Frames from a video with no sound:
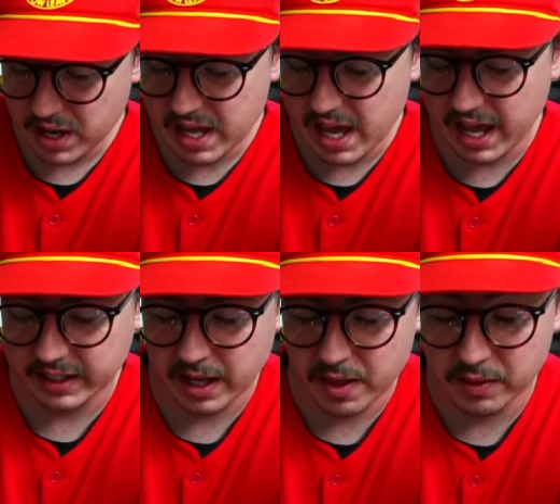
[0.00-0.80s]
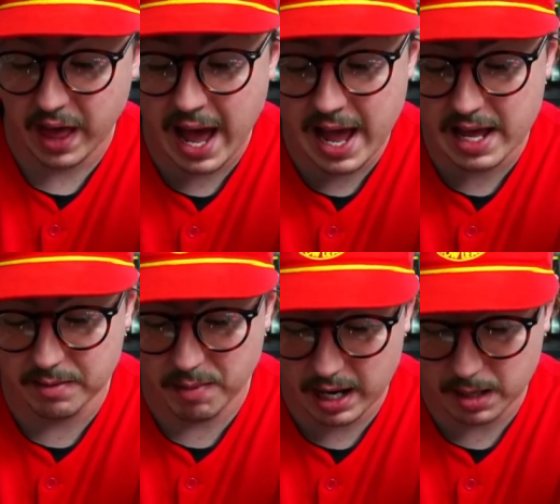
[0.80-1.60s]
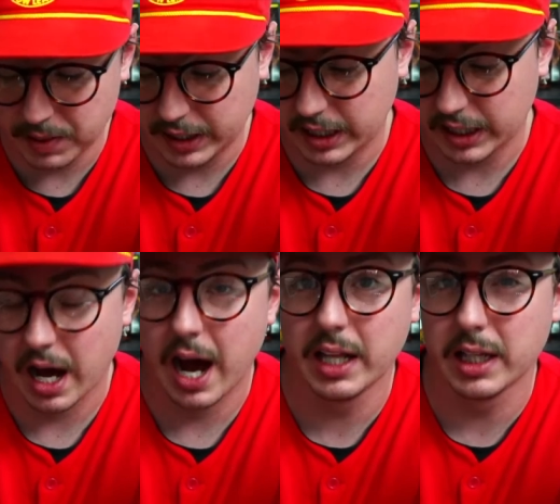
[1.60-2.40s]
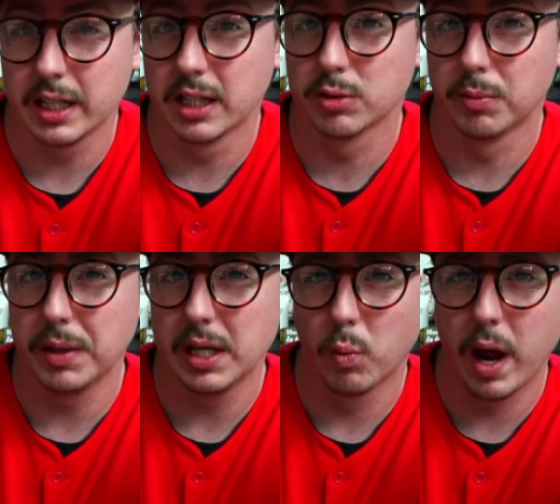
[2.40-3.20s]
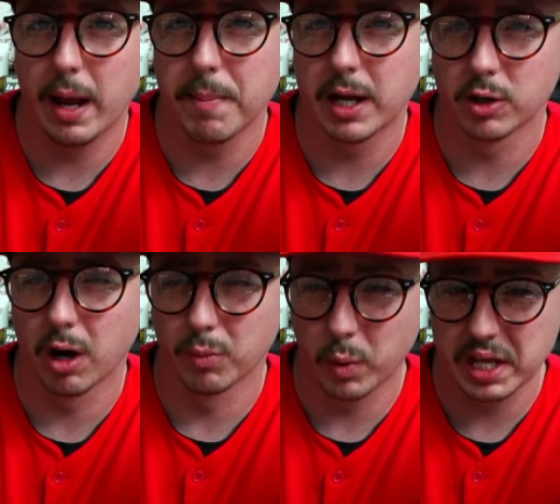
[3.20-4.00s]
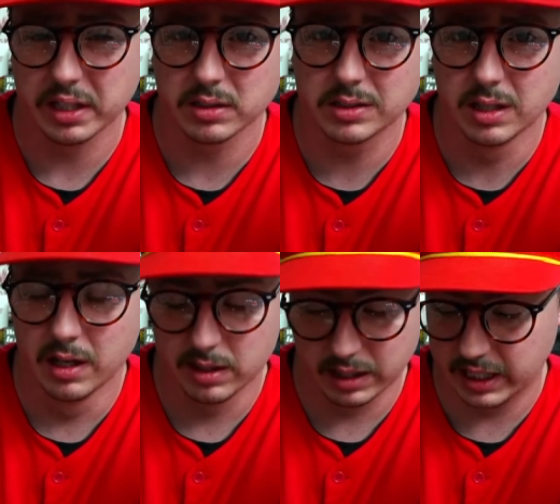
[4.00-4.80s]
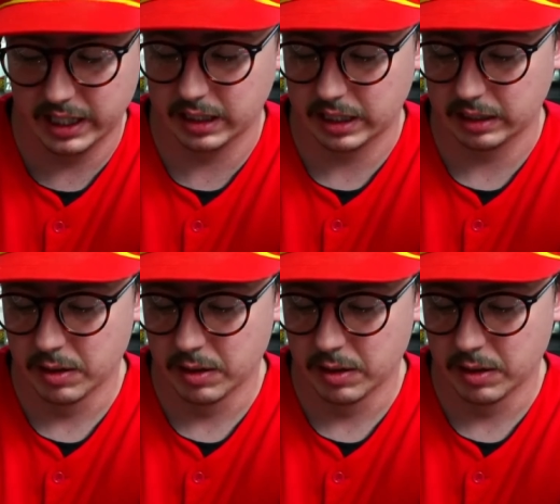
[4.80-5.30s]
And that, in my opinion, I think this would be way better on wings than anything.